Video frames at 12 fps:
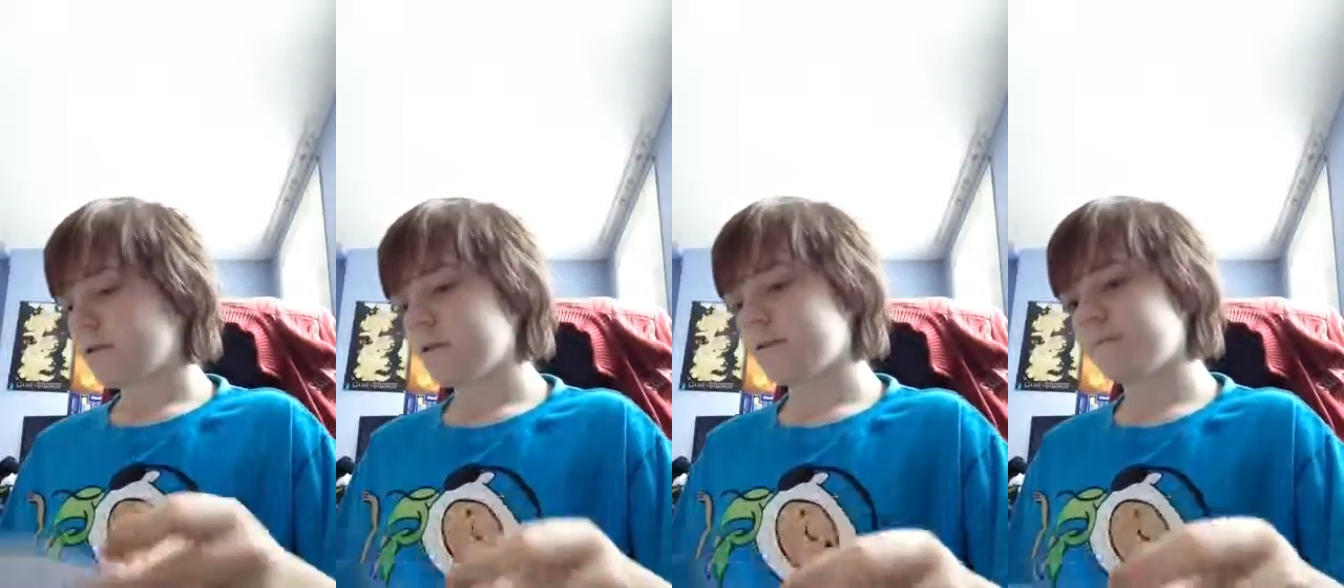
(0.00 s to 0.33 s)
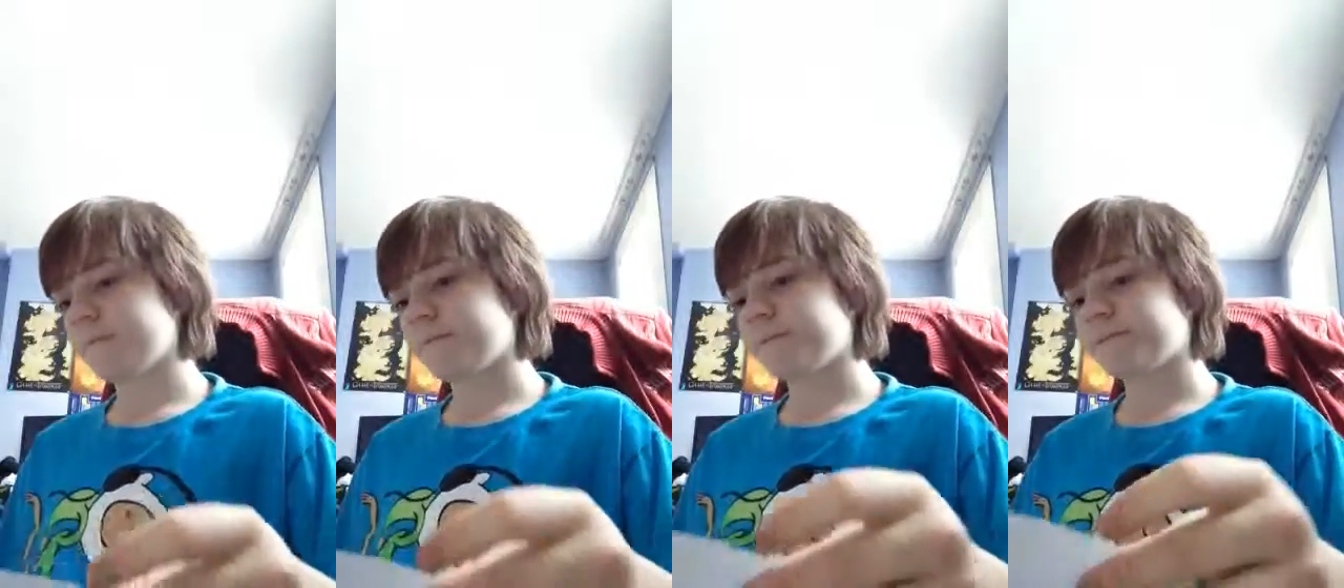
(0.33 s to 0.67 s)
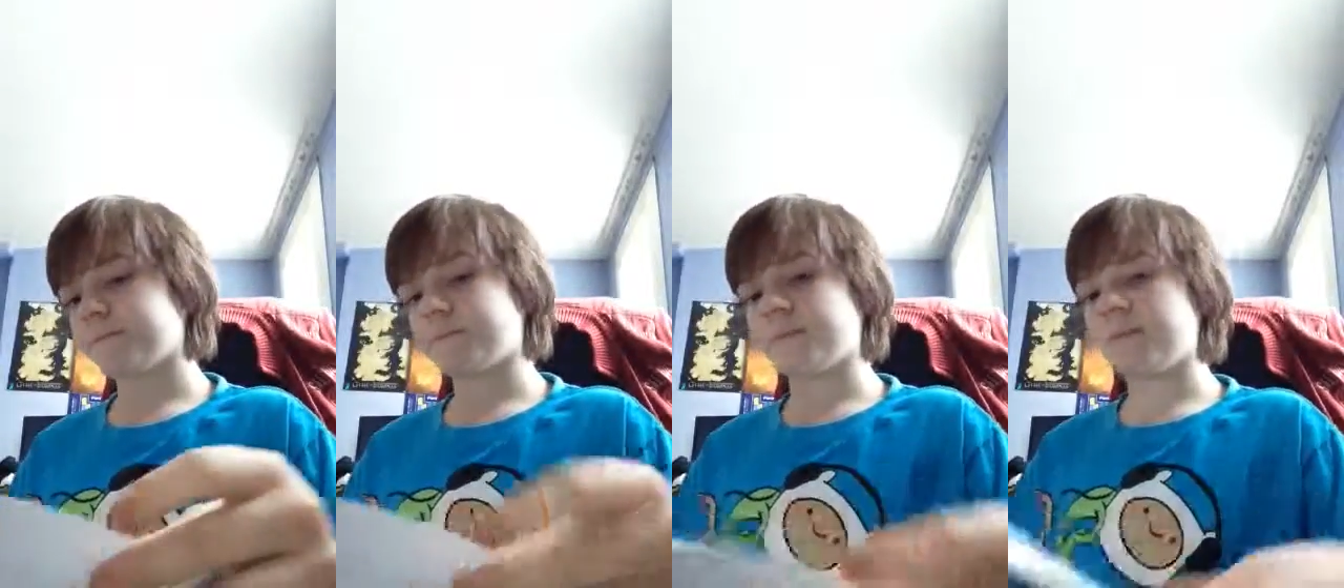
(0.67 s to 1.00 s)
So. Um,
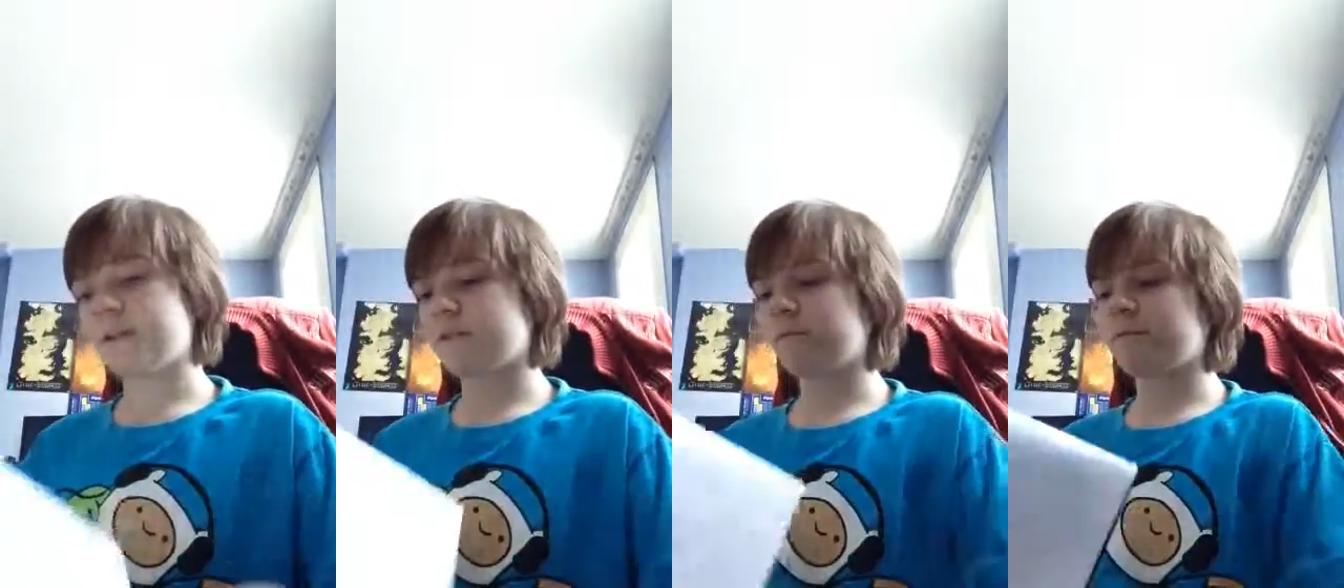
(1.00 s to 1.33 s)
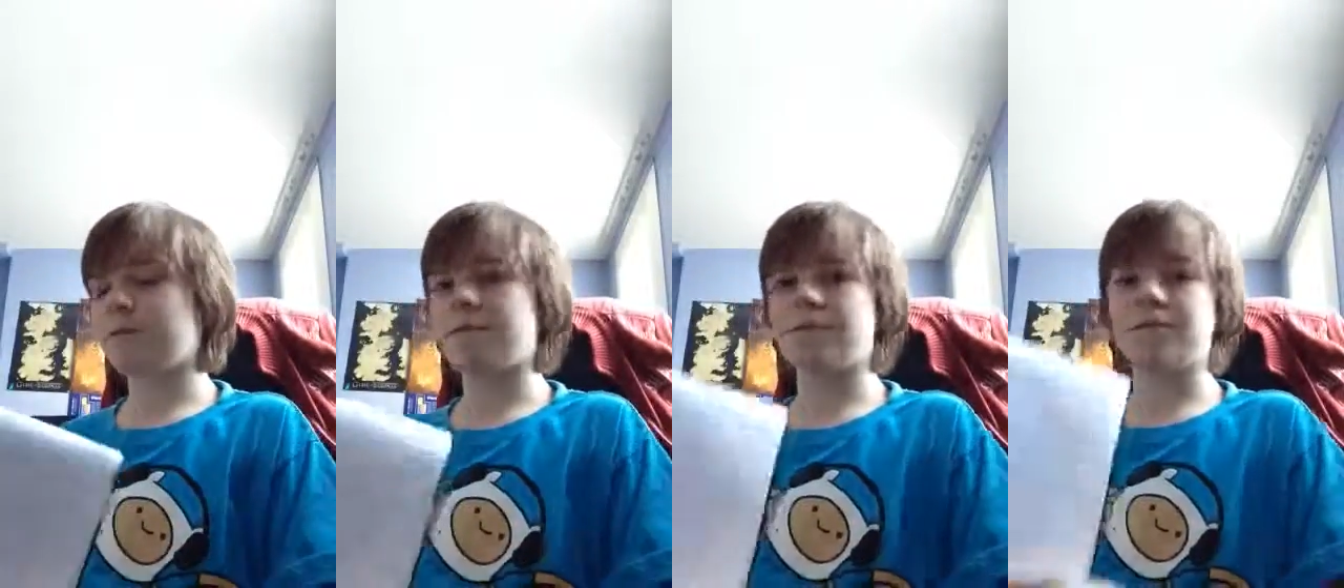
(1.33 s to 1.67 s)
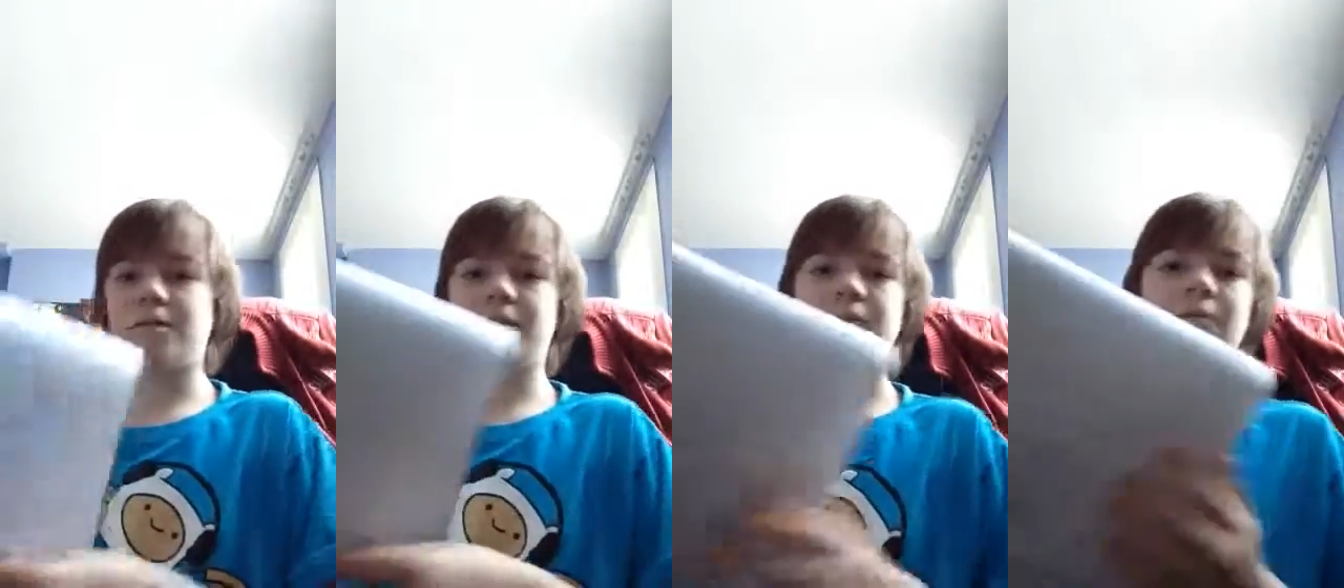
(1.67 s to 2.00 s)
next
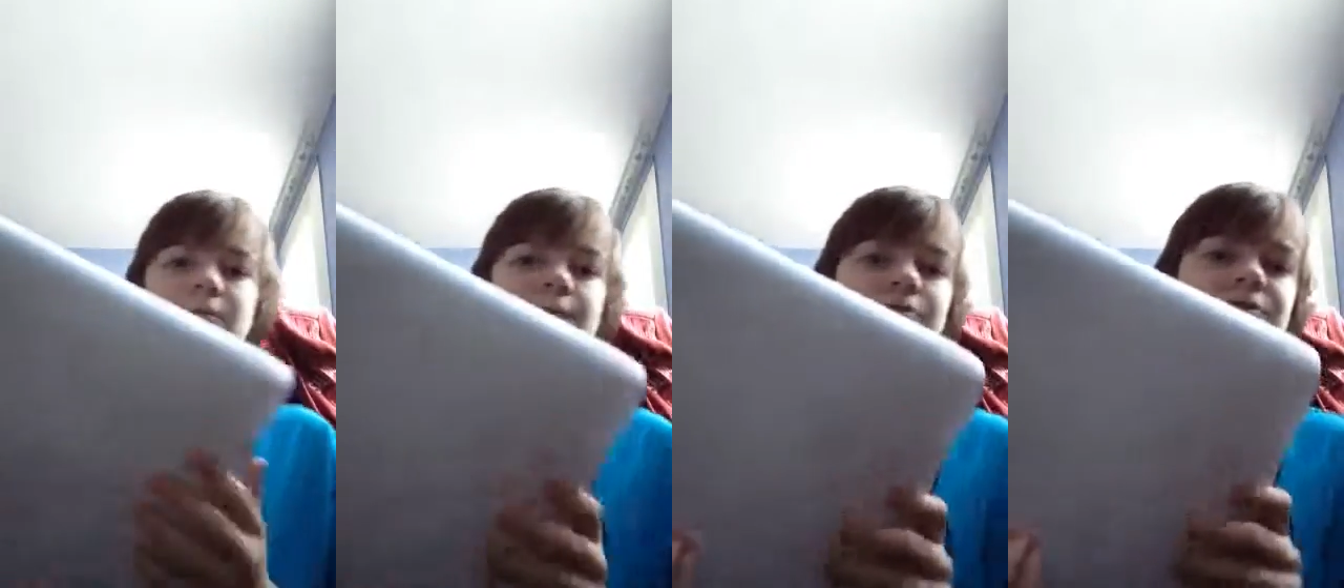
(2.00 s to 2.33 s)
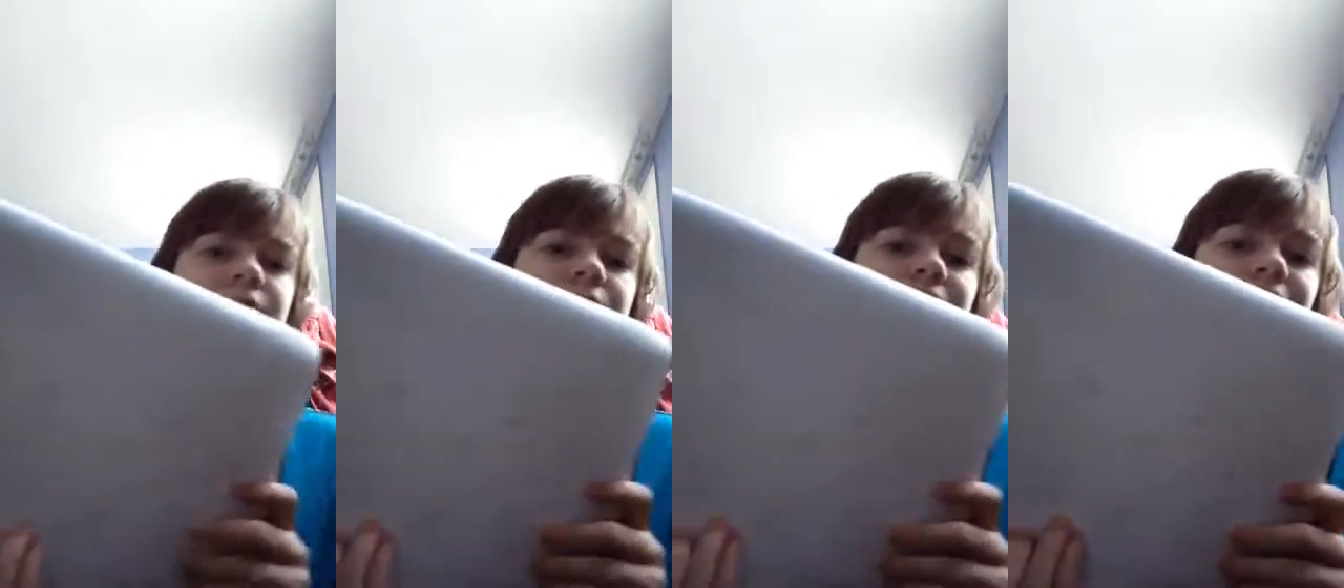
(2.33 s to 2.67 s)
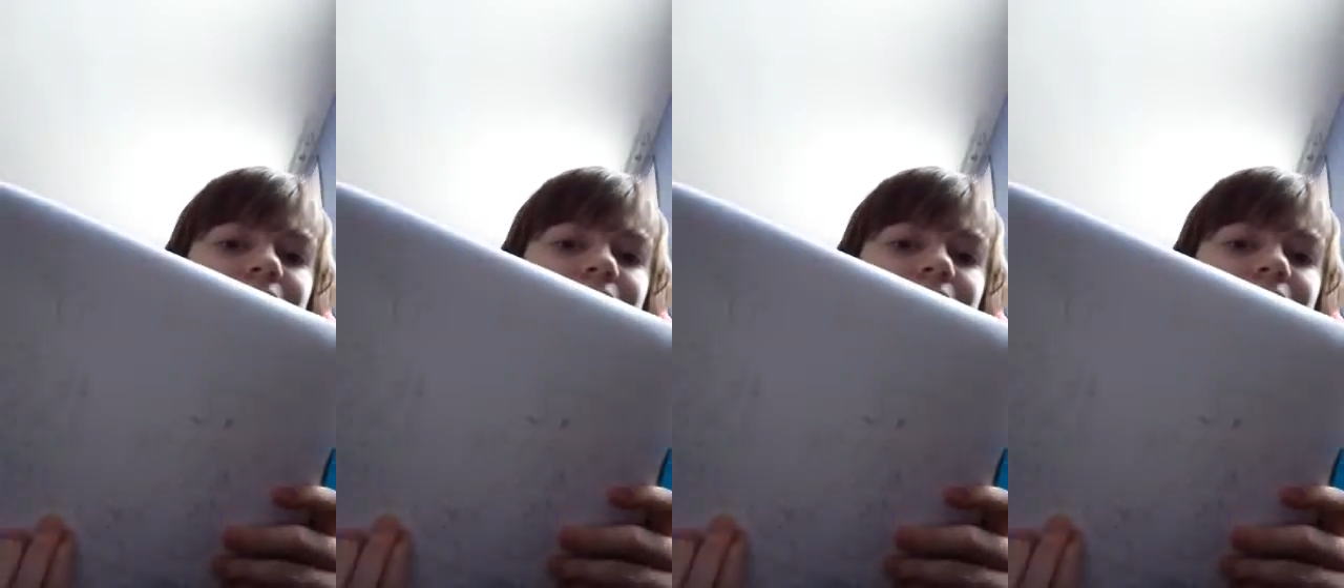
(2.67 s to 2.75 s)
one is a bunch of